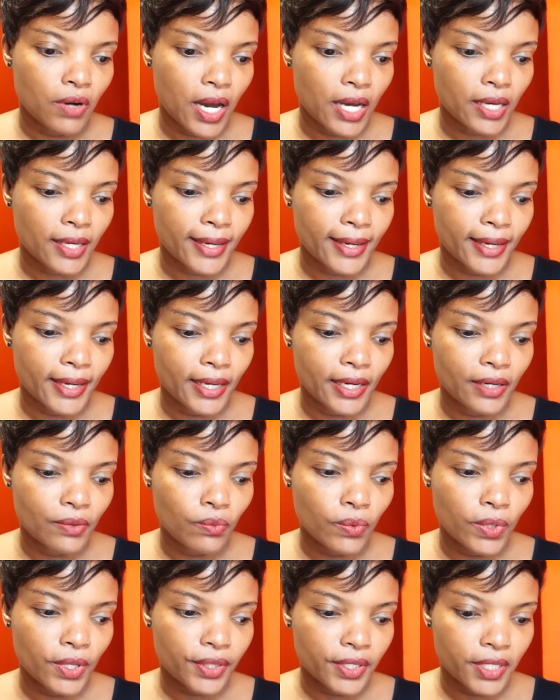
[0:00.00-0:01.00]

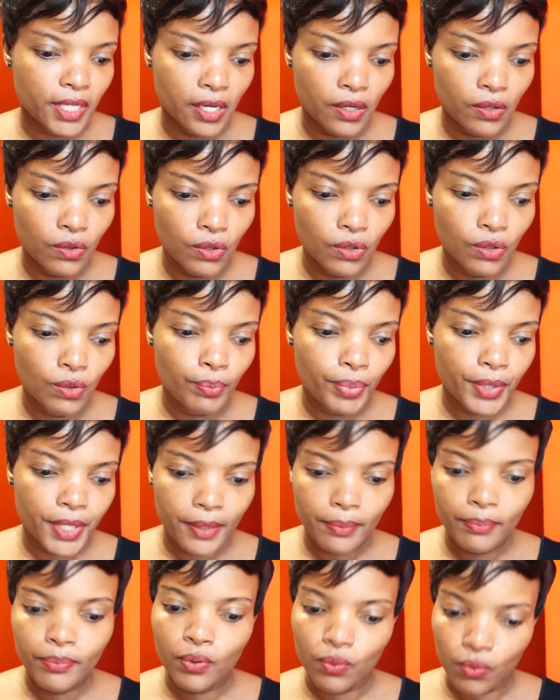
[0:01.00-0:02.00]
again with the Lulu
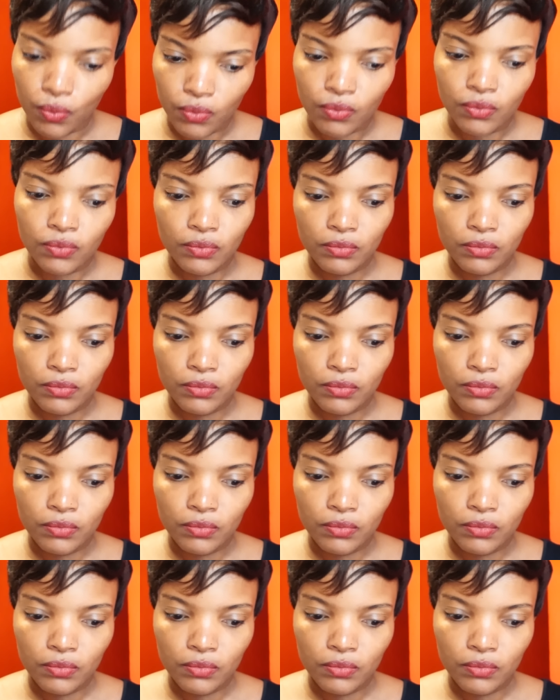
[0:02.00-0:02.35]
people.